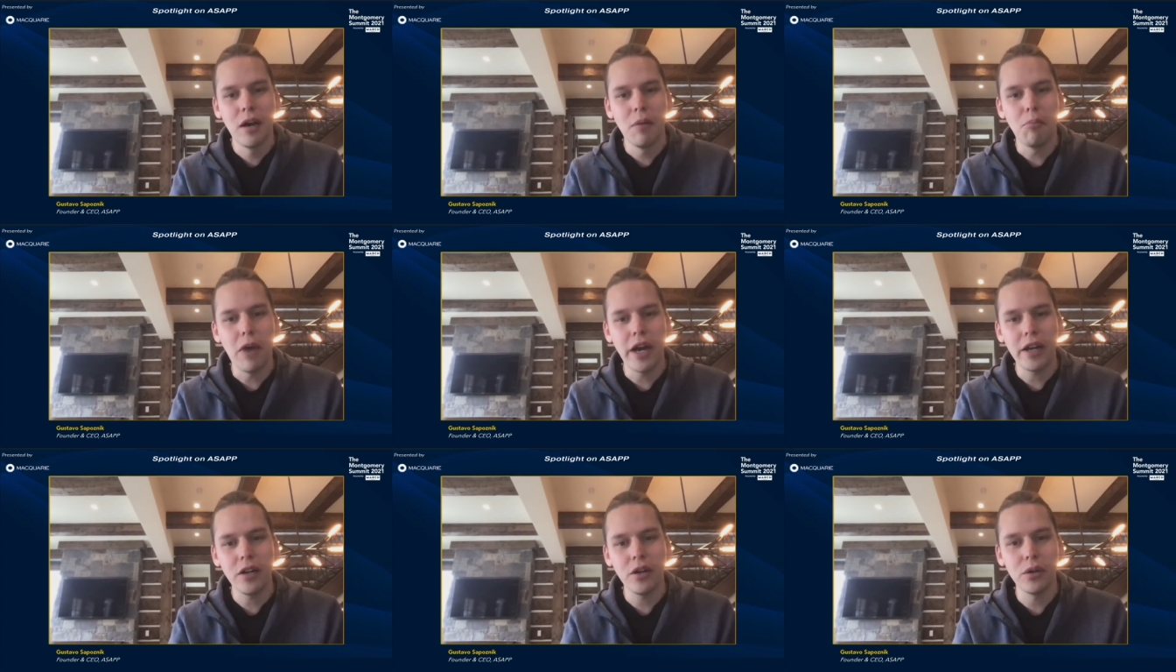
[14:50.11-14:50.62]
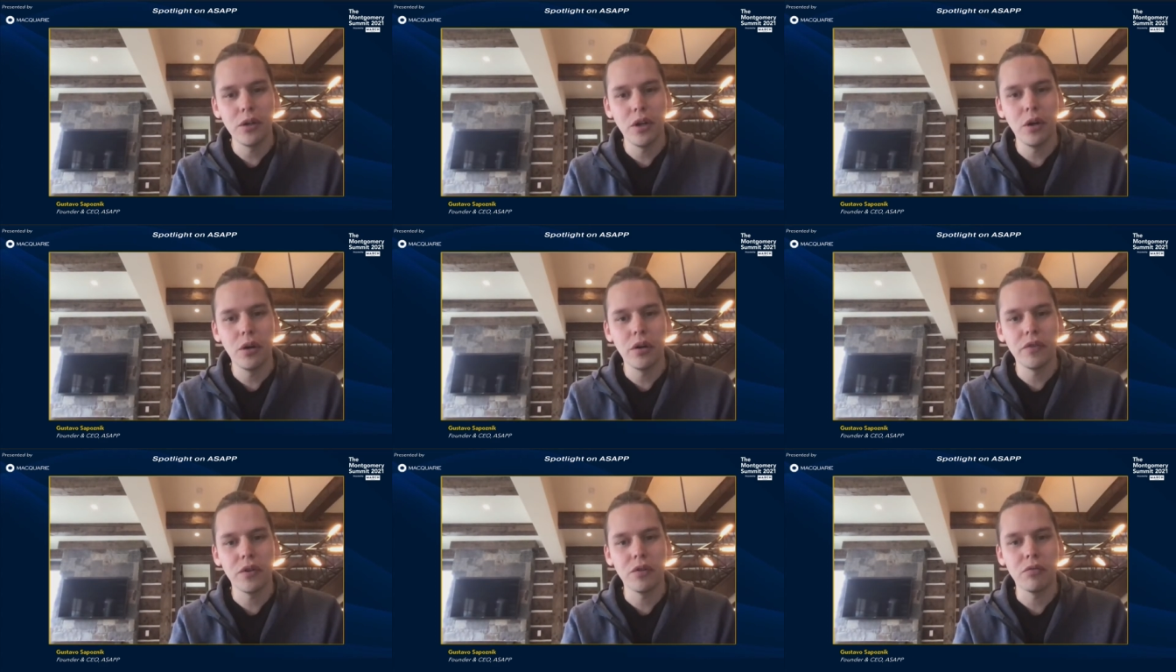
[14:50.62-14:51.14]
might not know
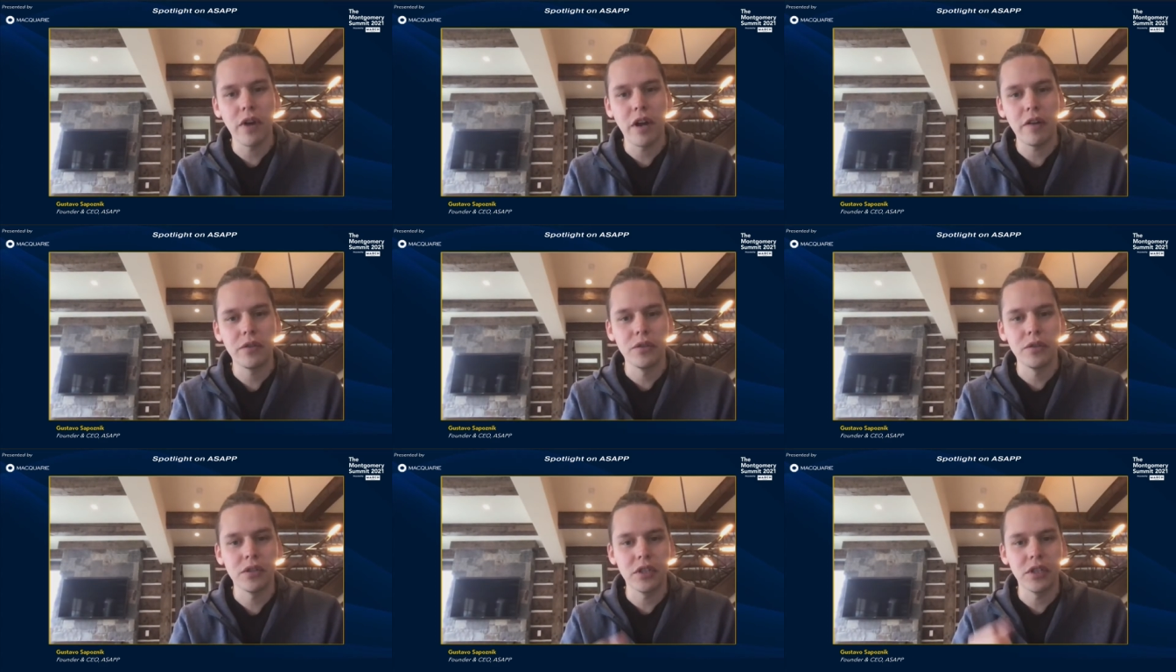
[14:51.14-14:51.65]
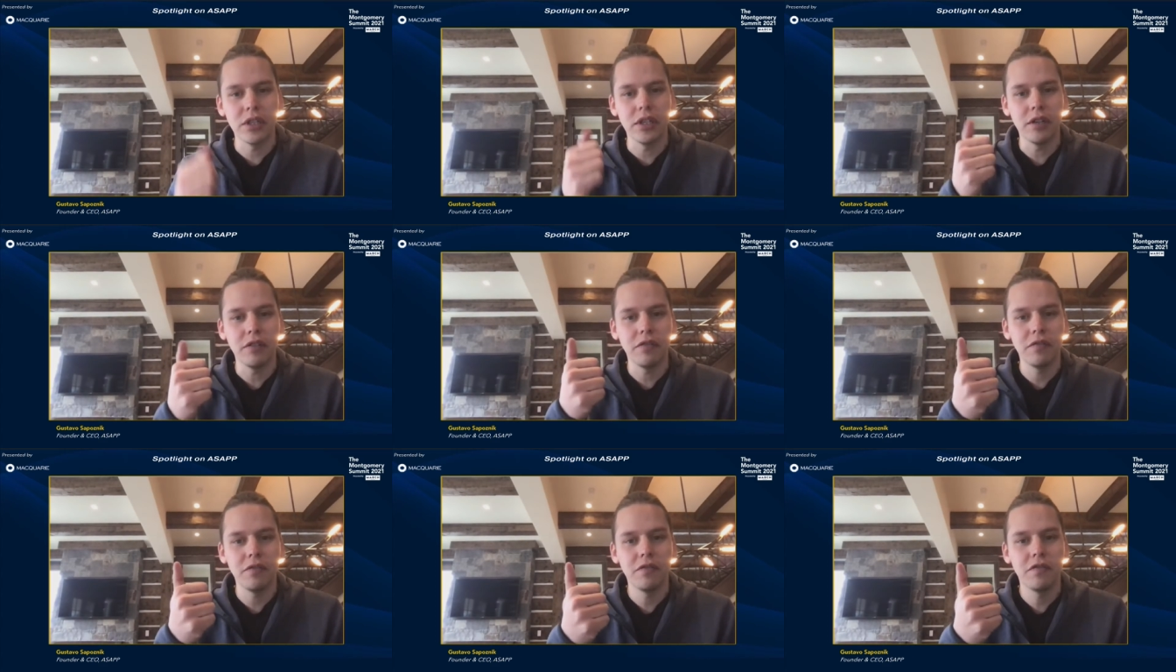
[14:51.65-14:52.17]
if you're referencing a
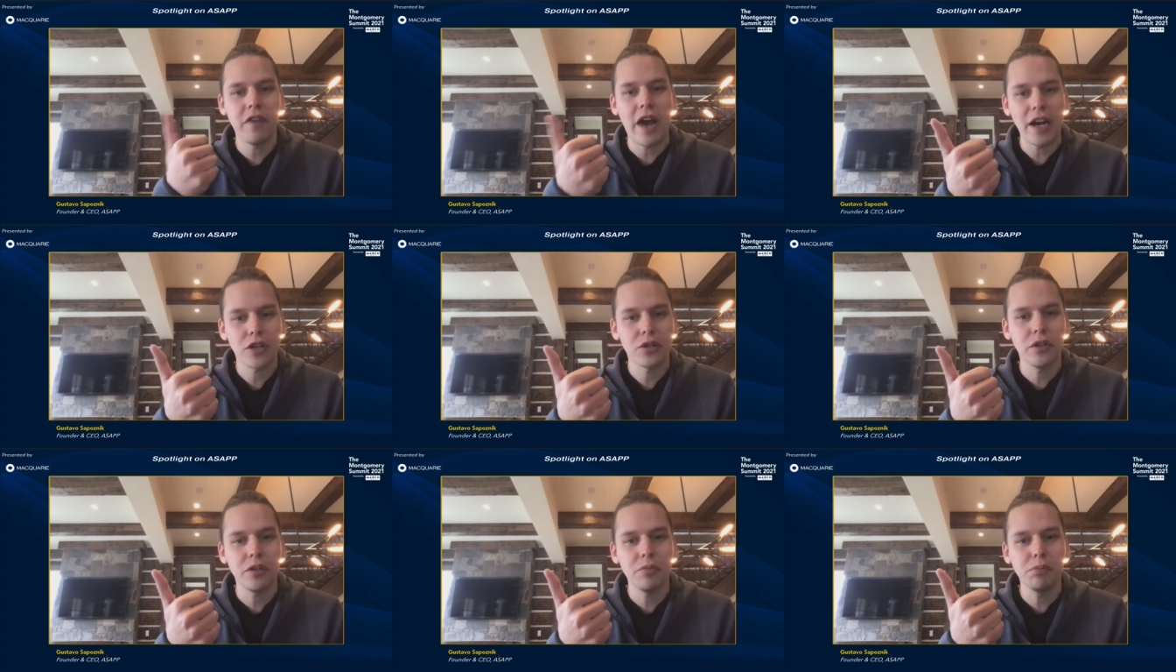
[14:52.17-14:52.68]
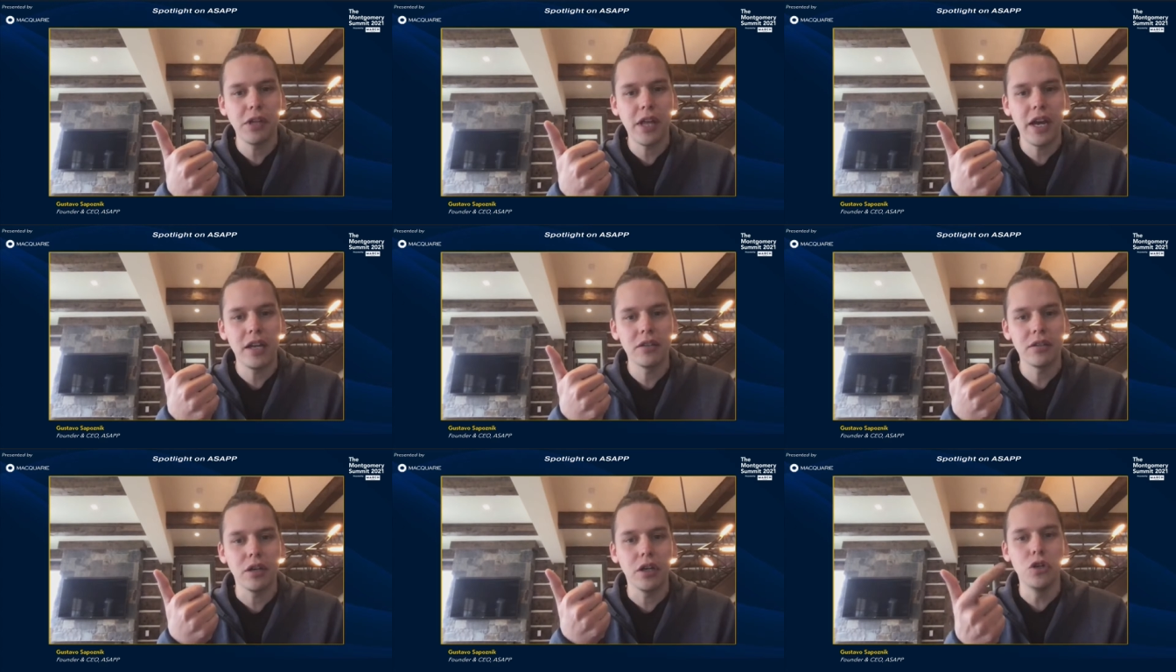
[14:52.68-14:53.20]
factory
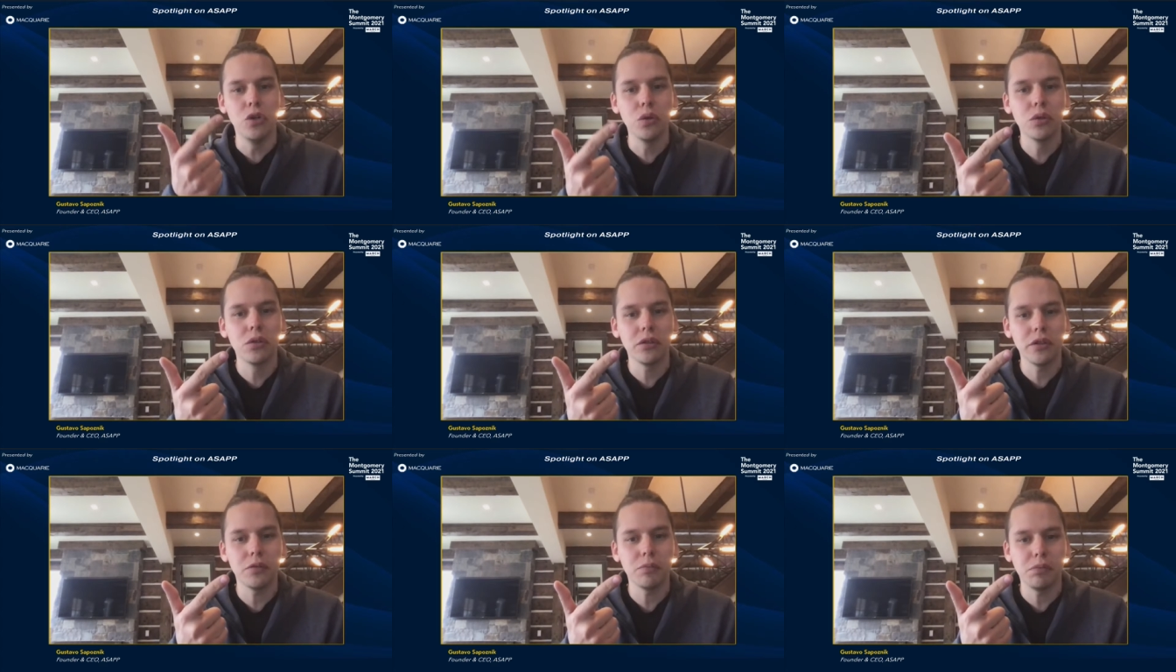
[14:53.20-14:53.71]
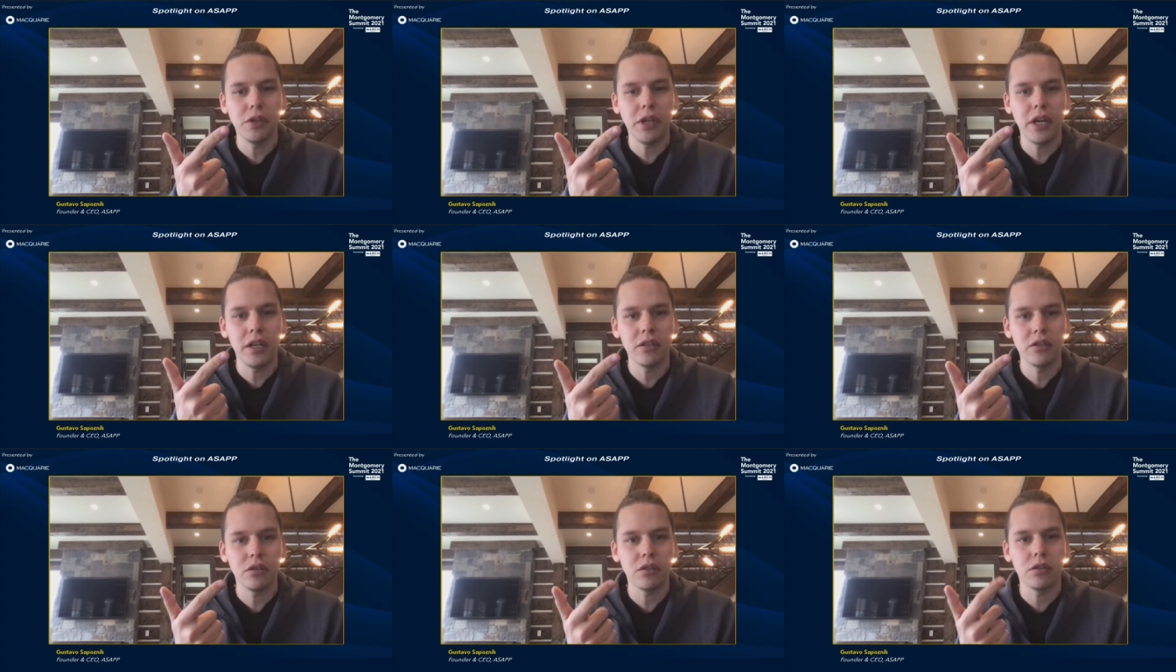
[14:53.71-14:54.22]
plant, a nuclear
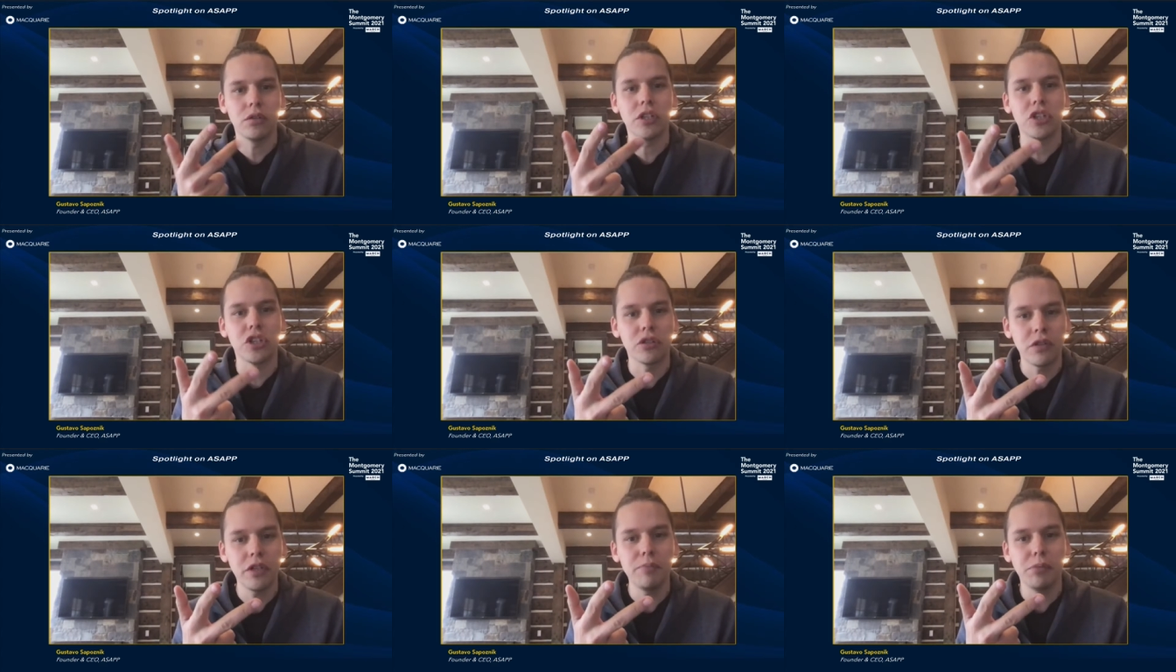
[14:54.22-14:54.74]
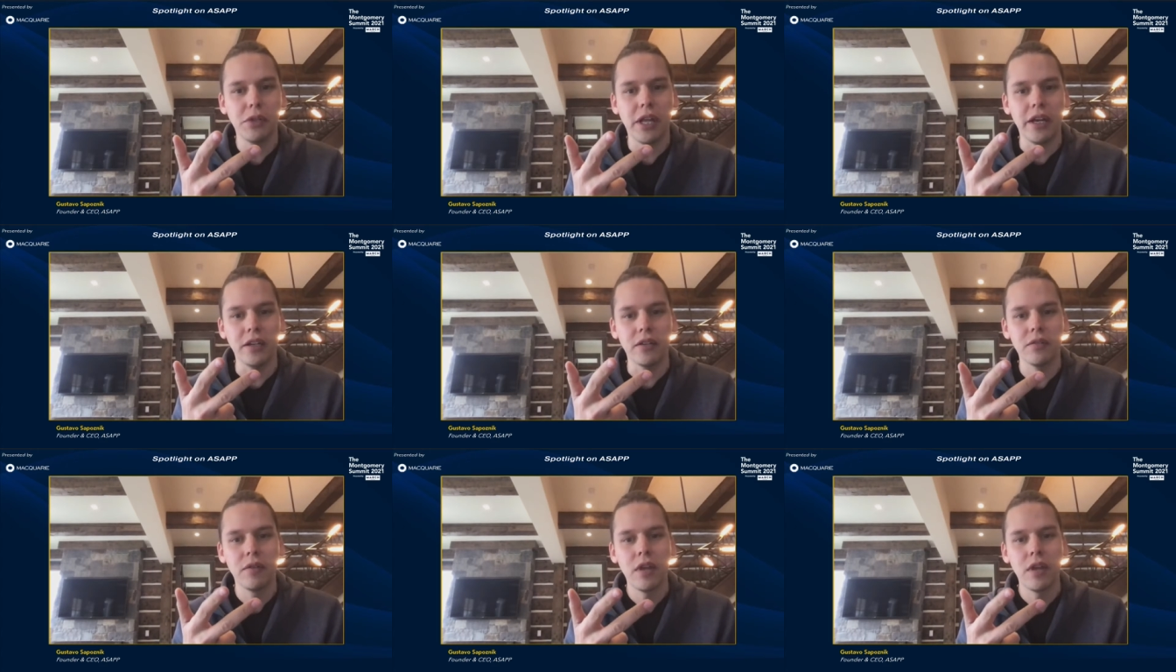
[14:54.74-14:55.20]
plant, or a tree plant.